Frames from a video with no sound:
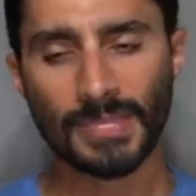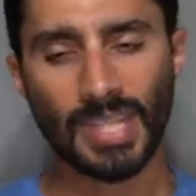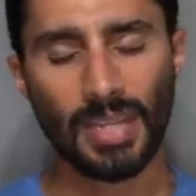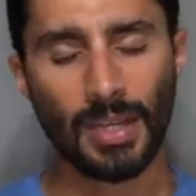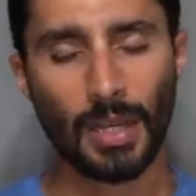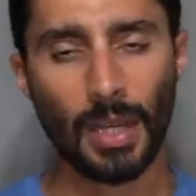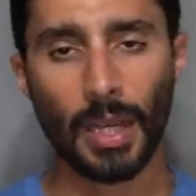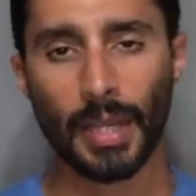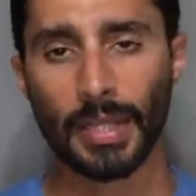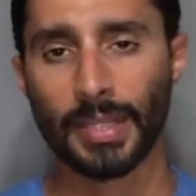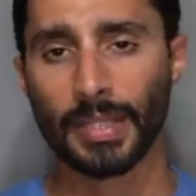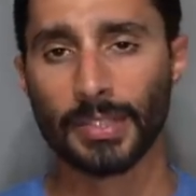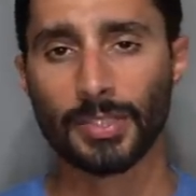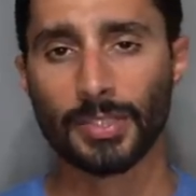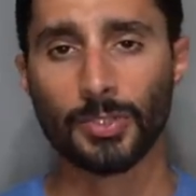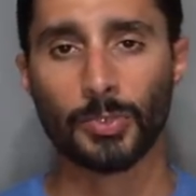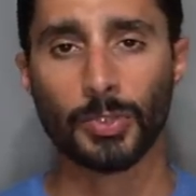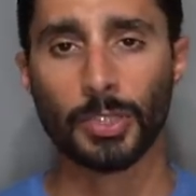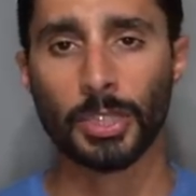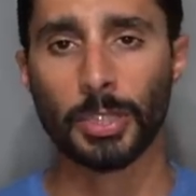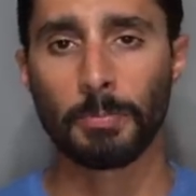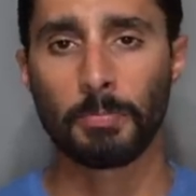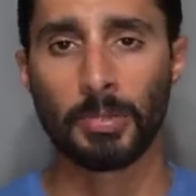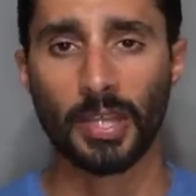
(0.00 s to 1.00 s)
uh, it doesn't
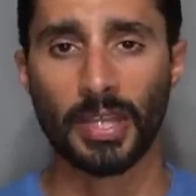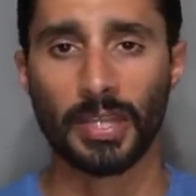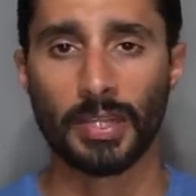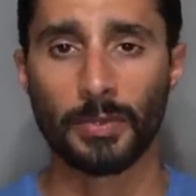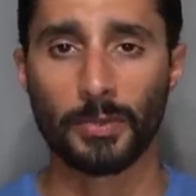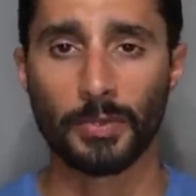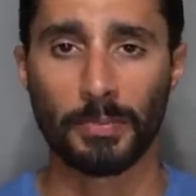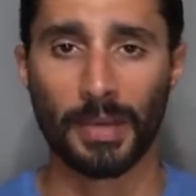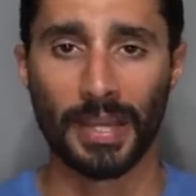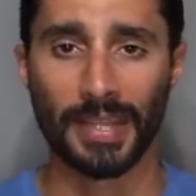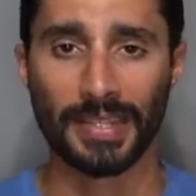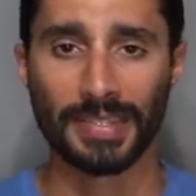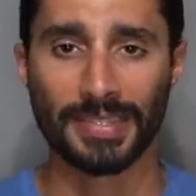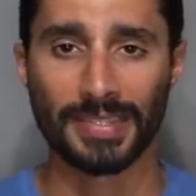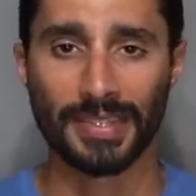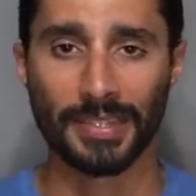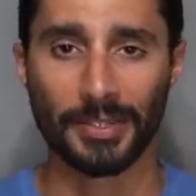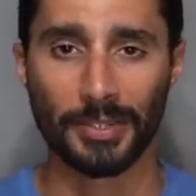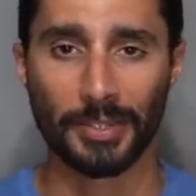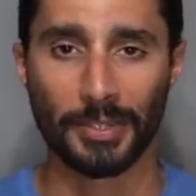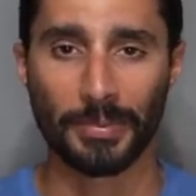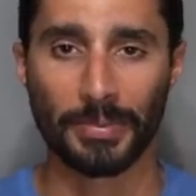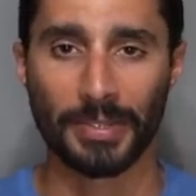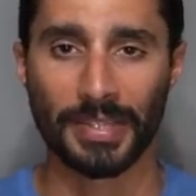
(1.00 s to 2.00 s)
really blend in with my
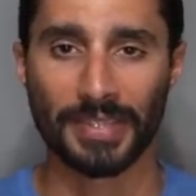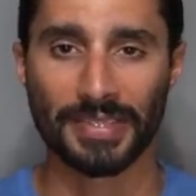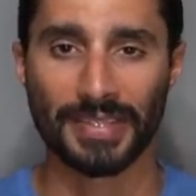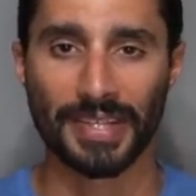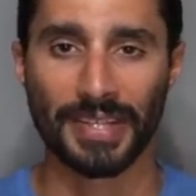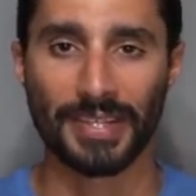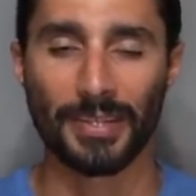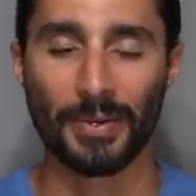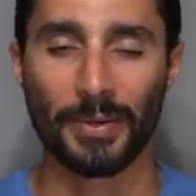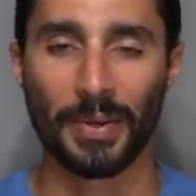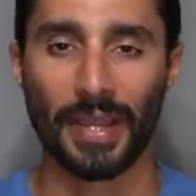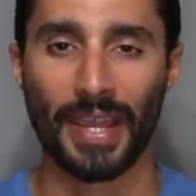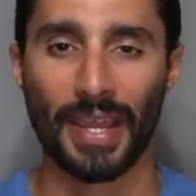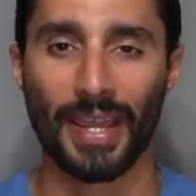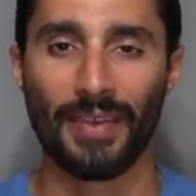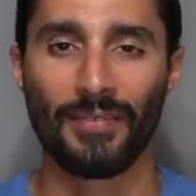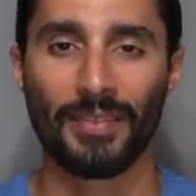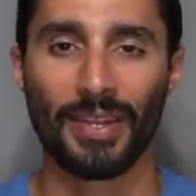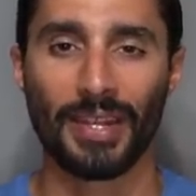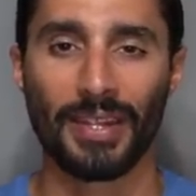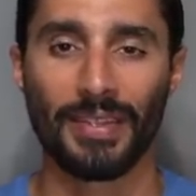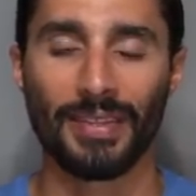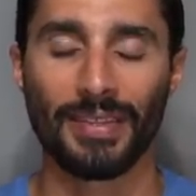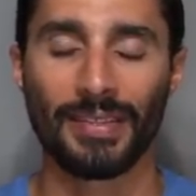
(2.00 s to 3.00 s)
interior because I don't have
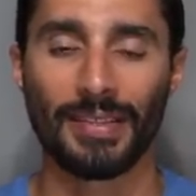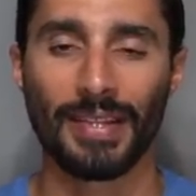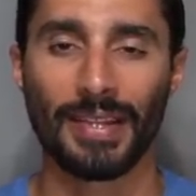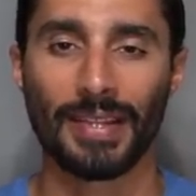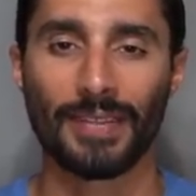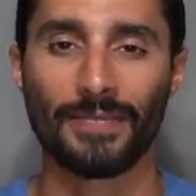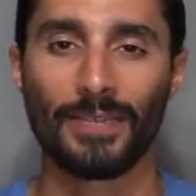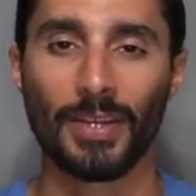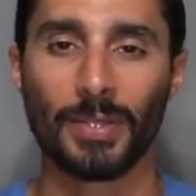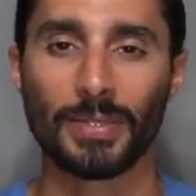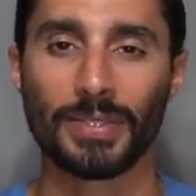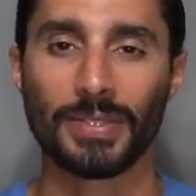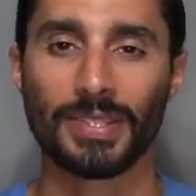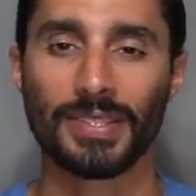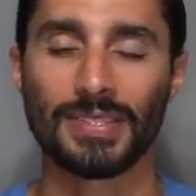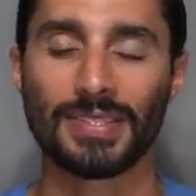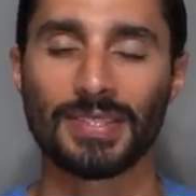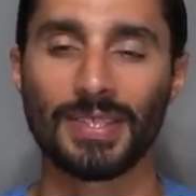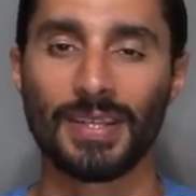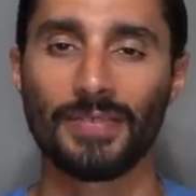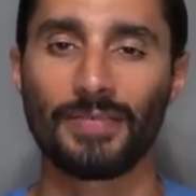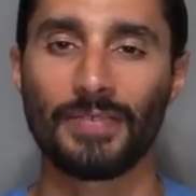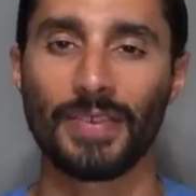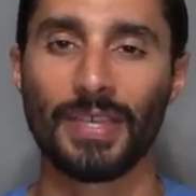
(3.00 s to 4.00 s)
any like felty
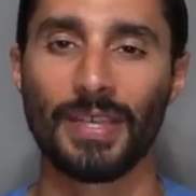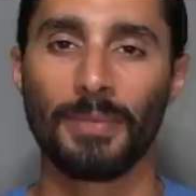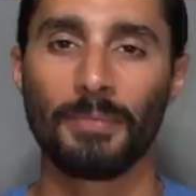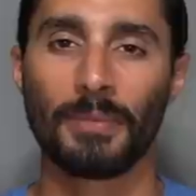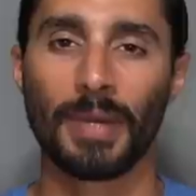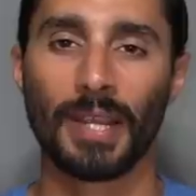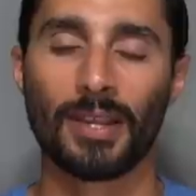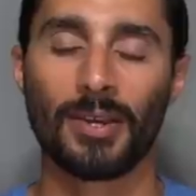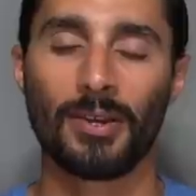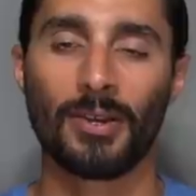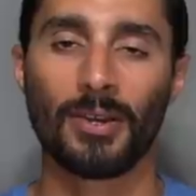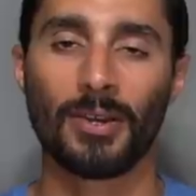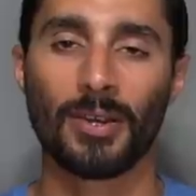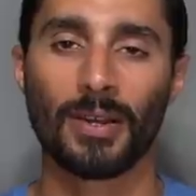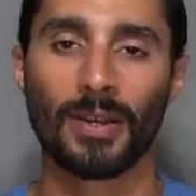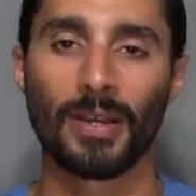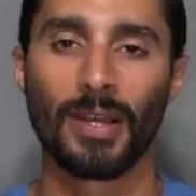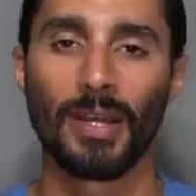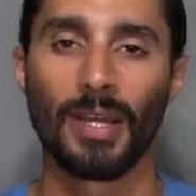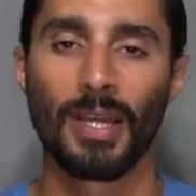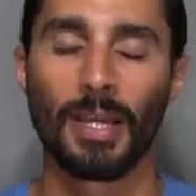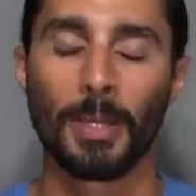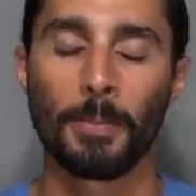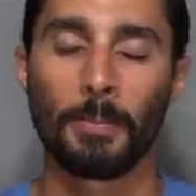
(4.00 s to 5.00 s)
stuff in my car.
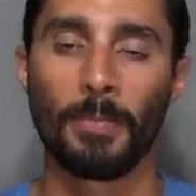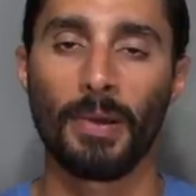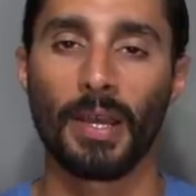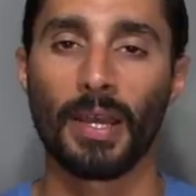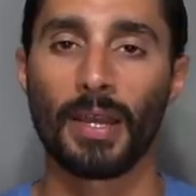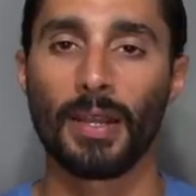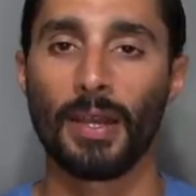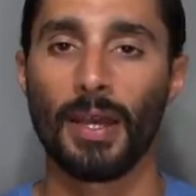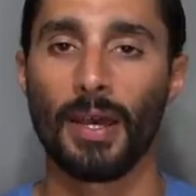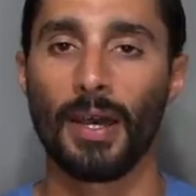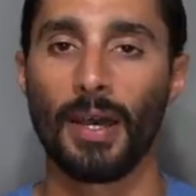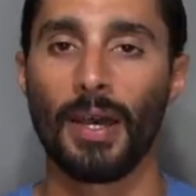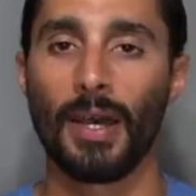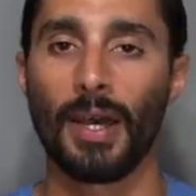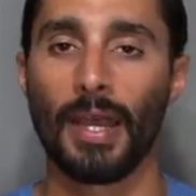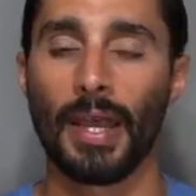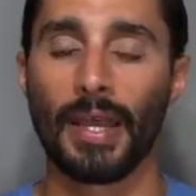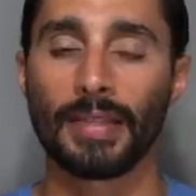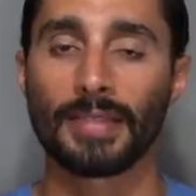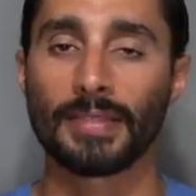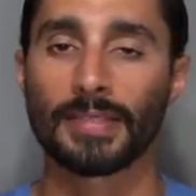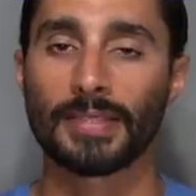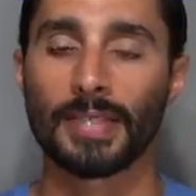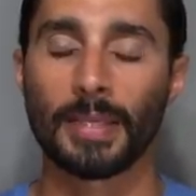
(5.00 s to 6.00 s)
But uh,
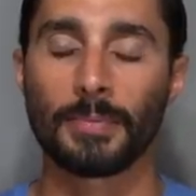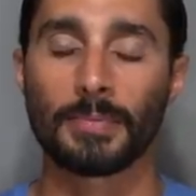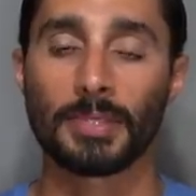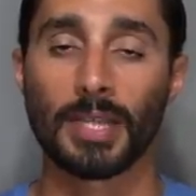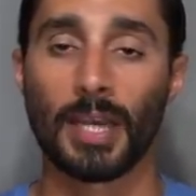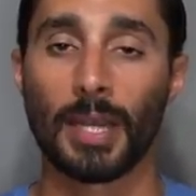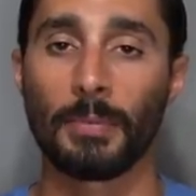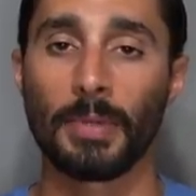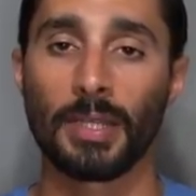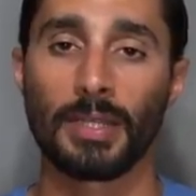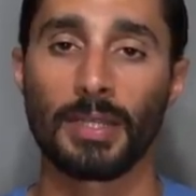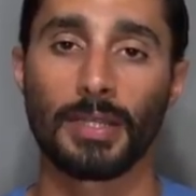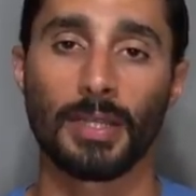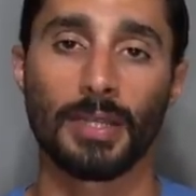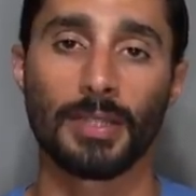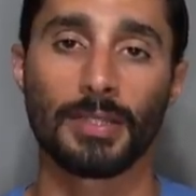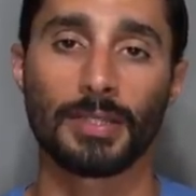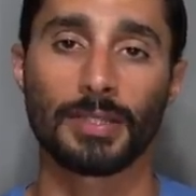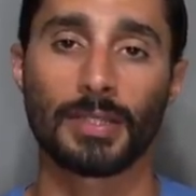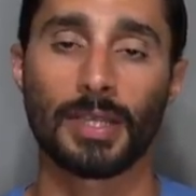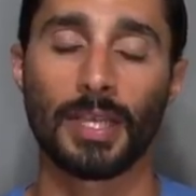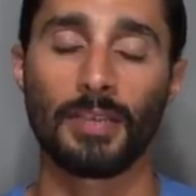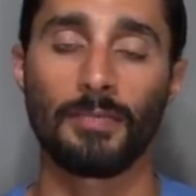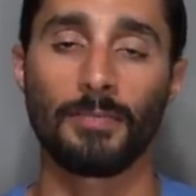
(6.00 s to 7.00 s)
at the same time, it
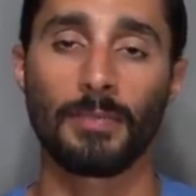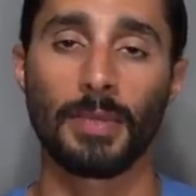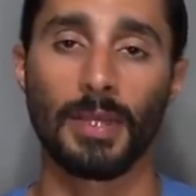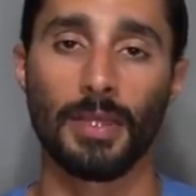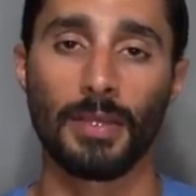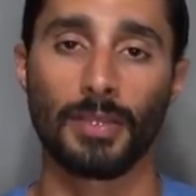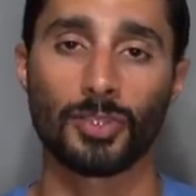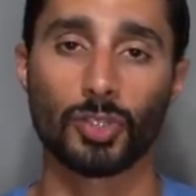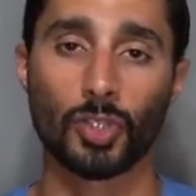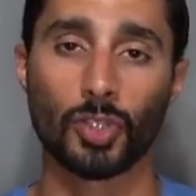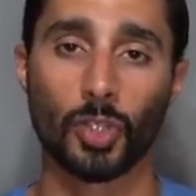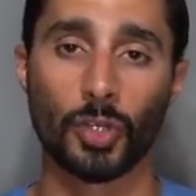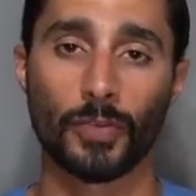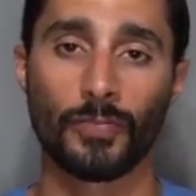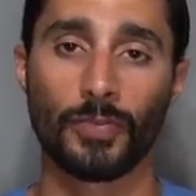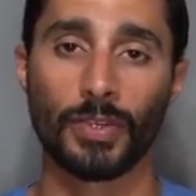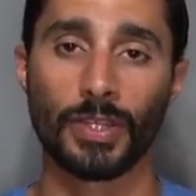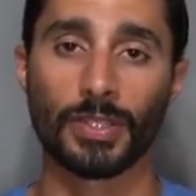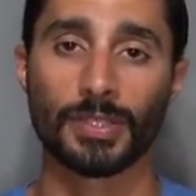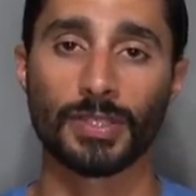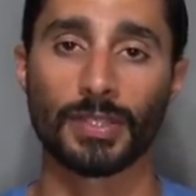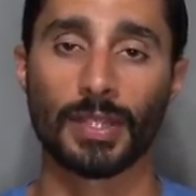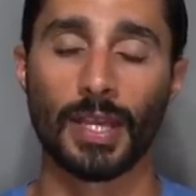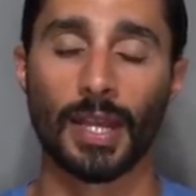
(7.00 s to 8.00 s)
does give me
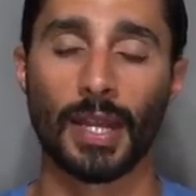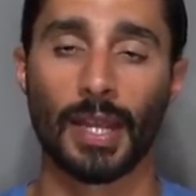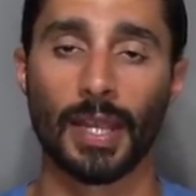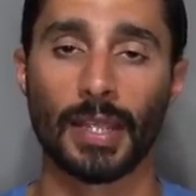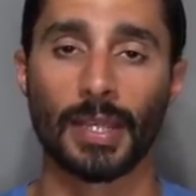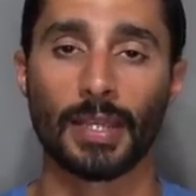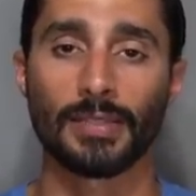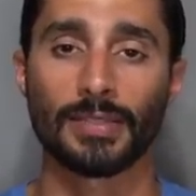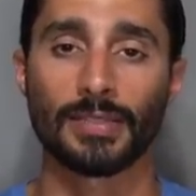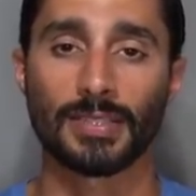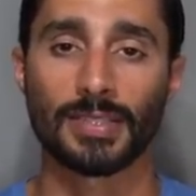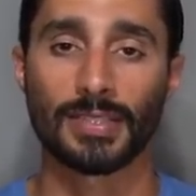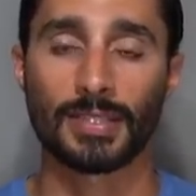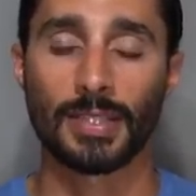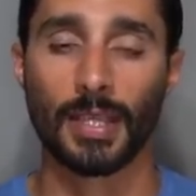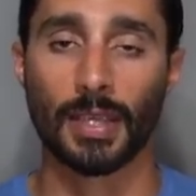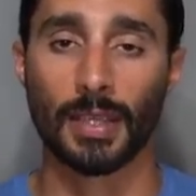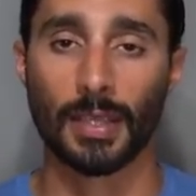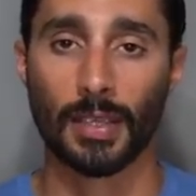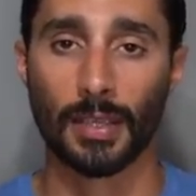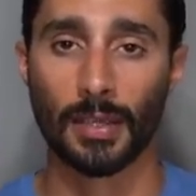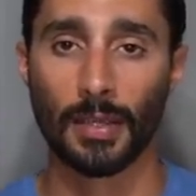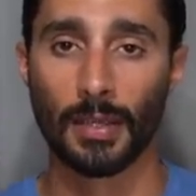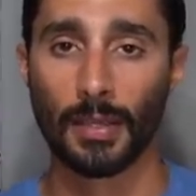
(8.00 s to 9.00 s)
surface that I can
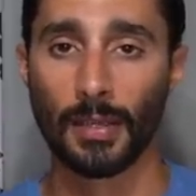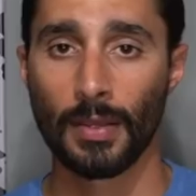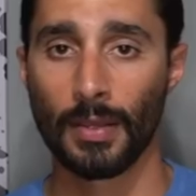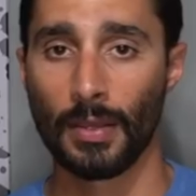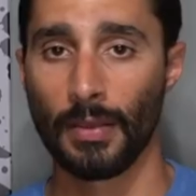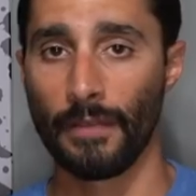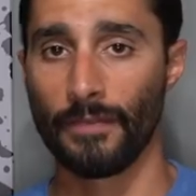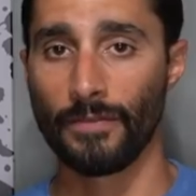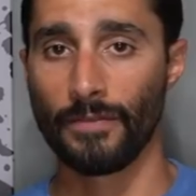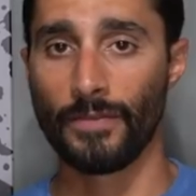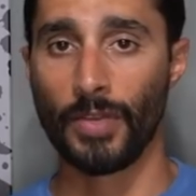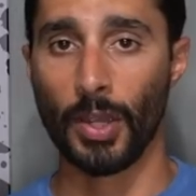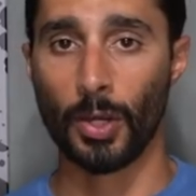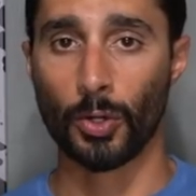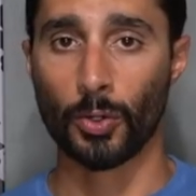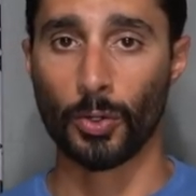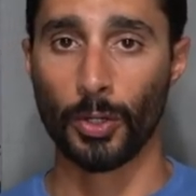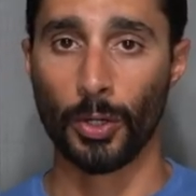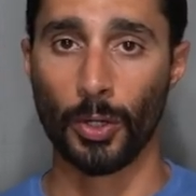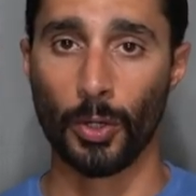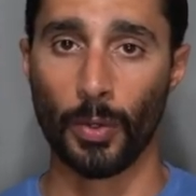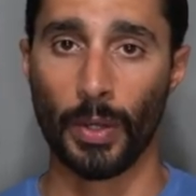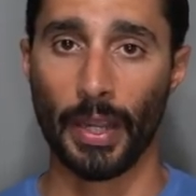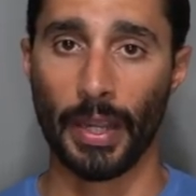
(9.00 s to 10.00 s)
stick Velcro